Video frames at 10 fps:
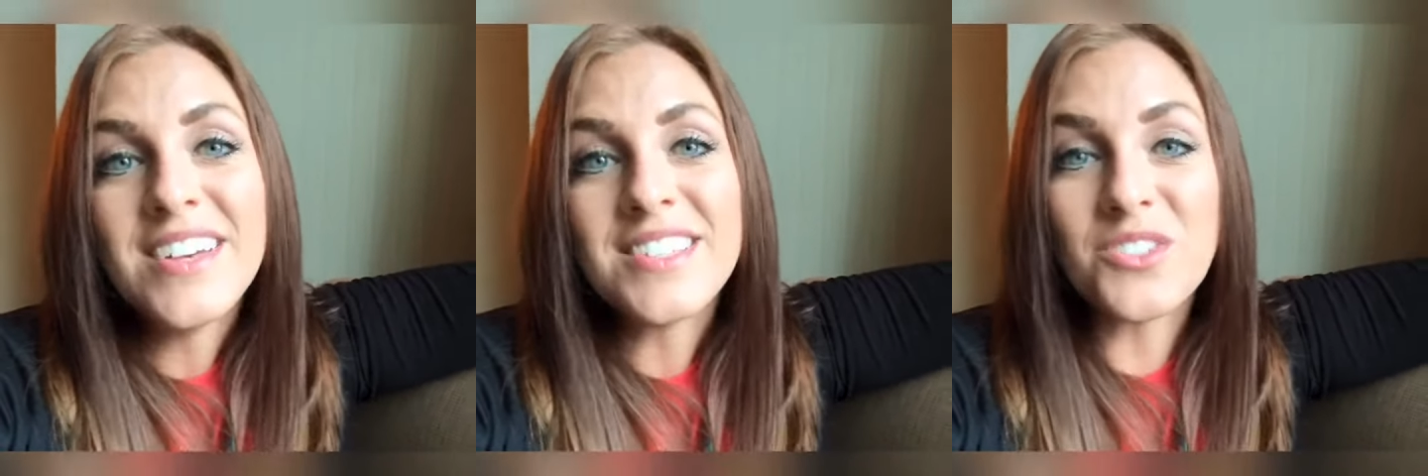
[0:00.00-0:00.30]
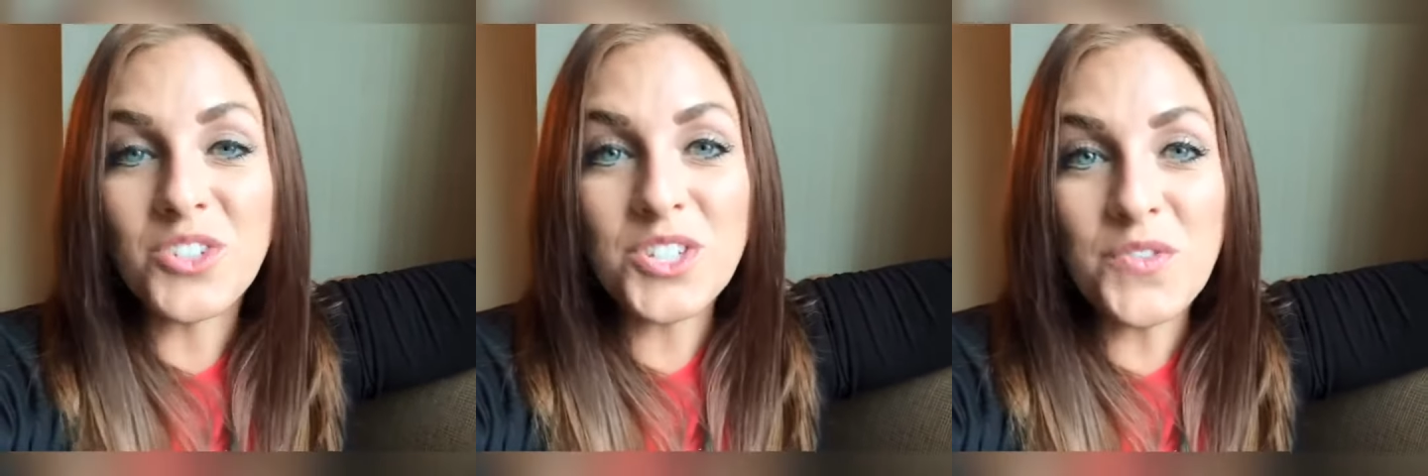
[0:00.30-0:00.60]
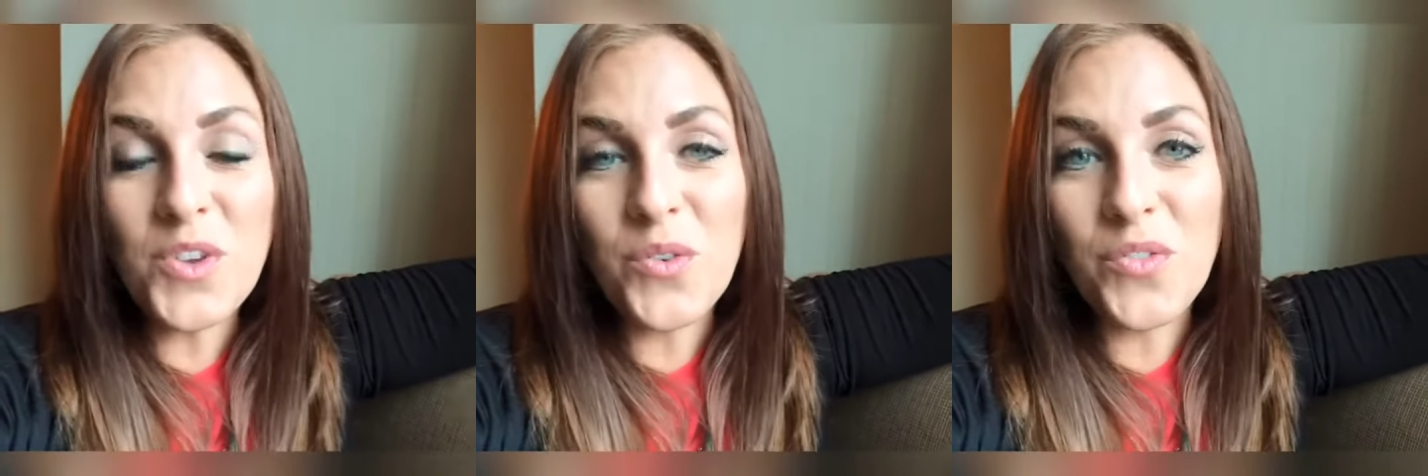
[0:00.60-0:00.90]
So just a
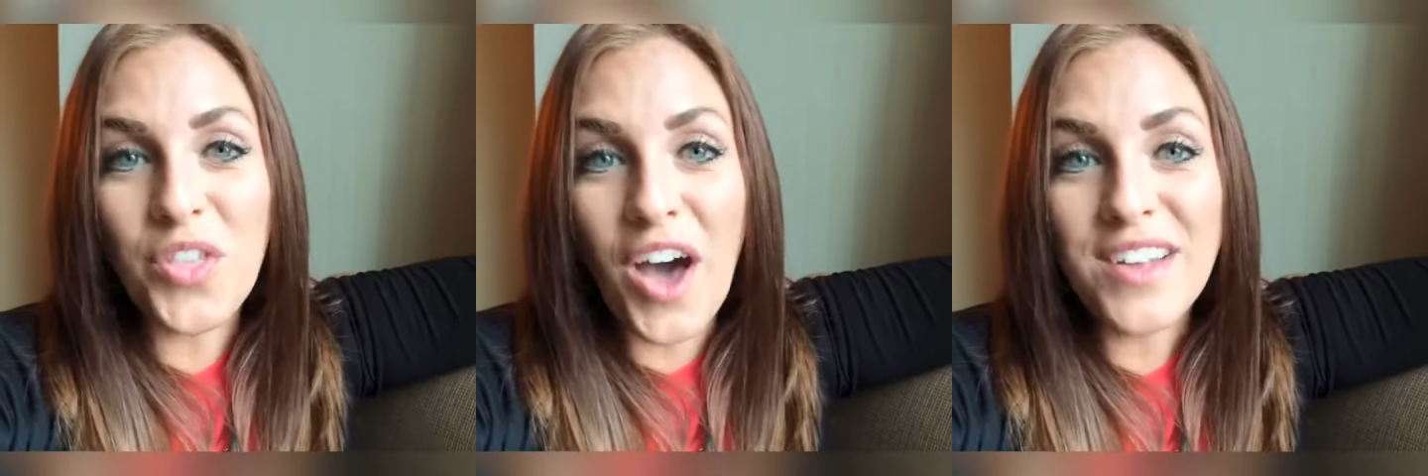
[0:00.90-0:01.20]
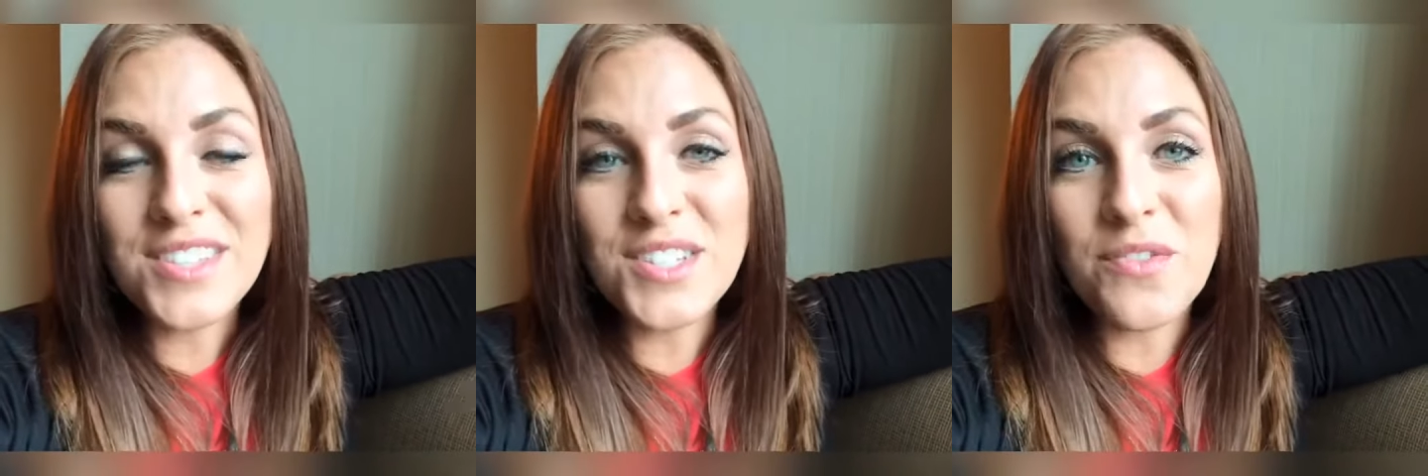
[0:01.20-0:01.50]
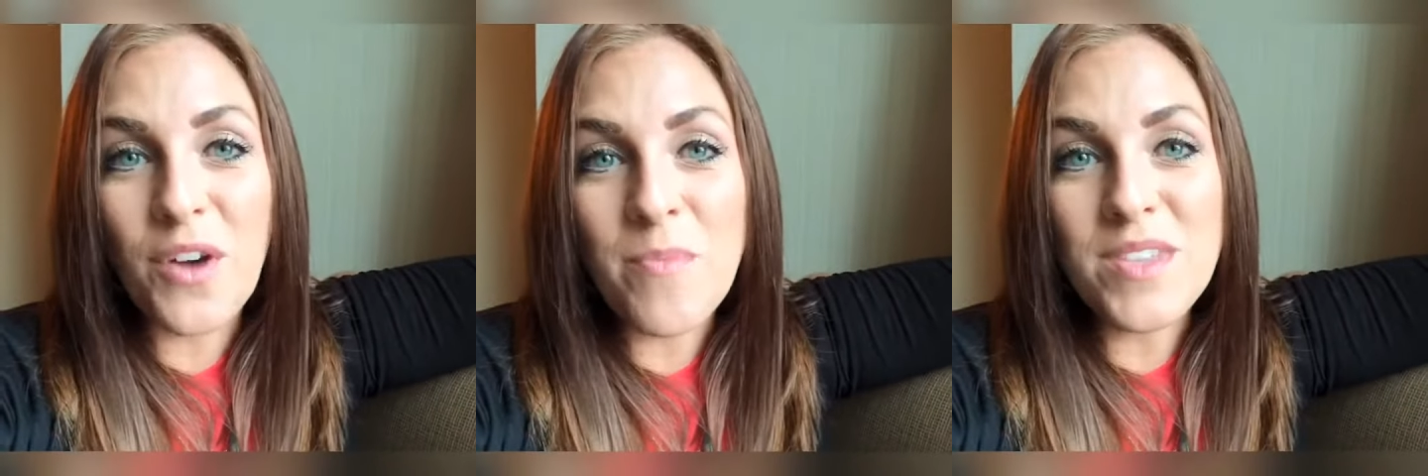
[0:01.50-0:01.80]
few thoughts
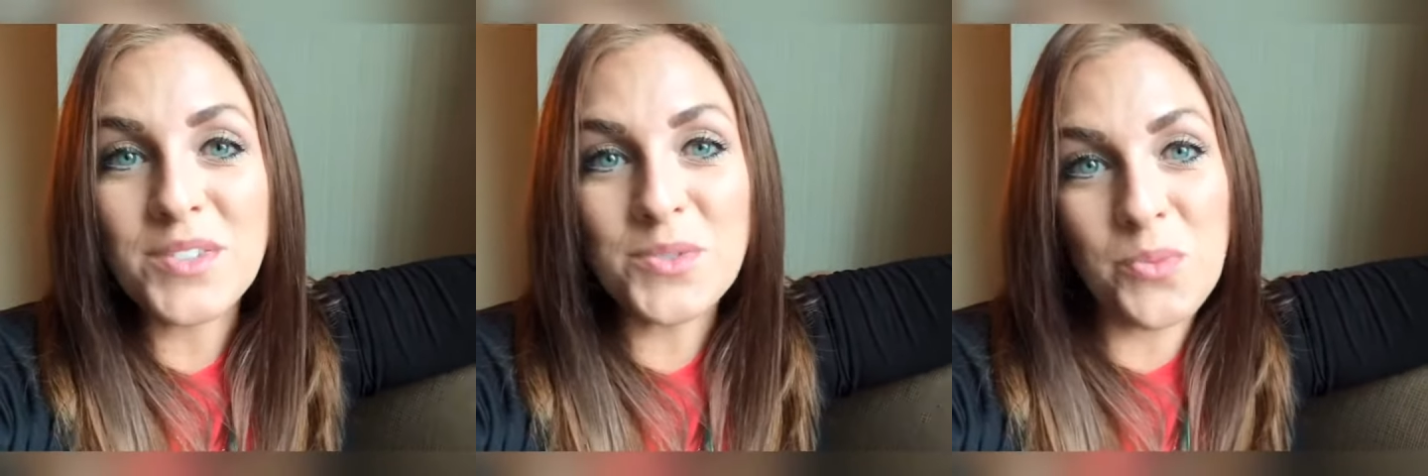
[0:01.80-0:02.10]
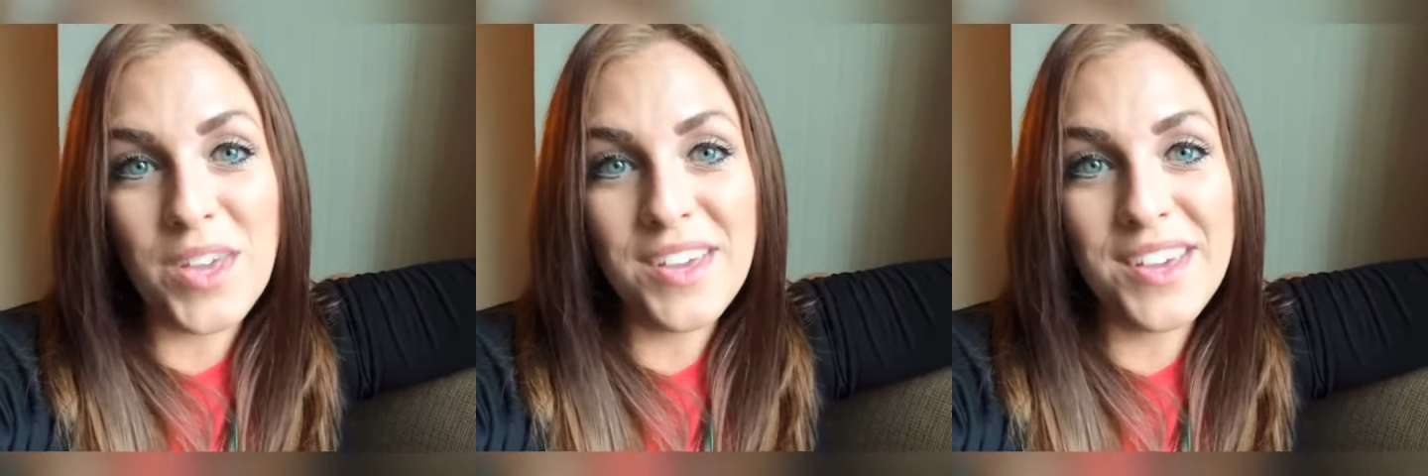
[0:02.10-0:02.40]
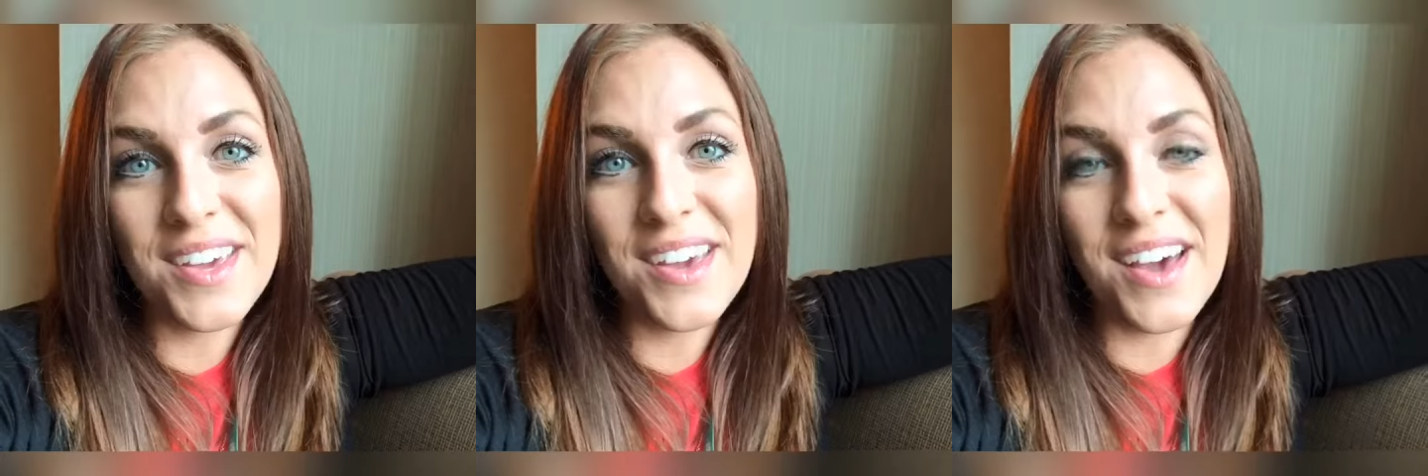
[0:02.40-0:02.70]
from this week.